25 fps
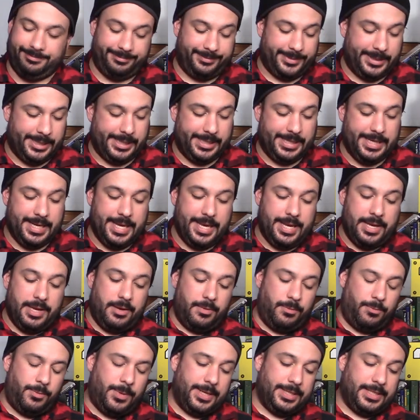But
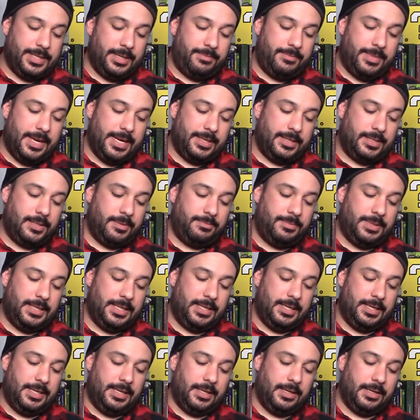was it meant to
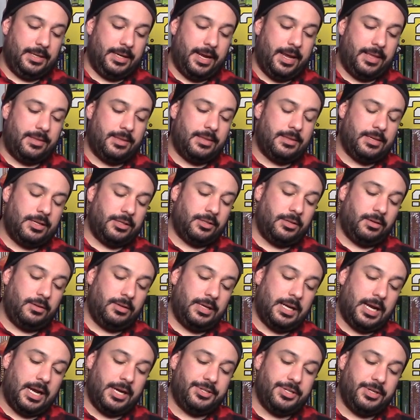be? And then they showed
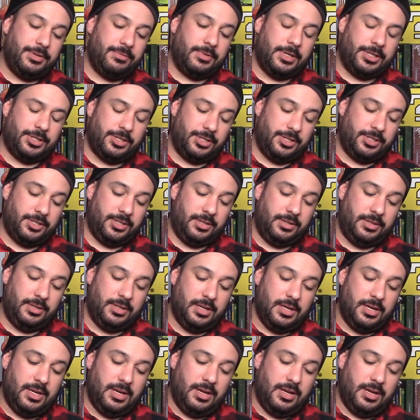Najee Richardson.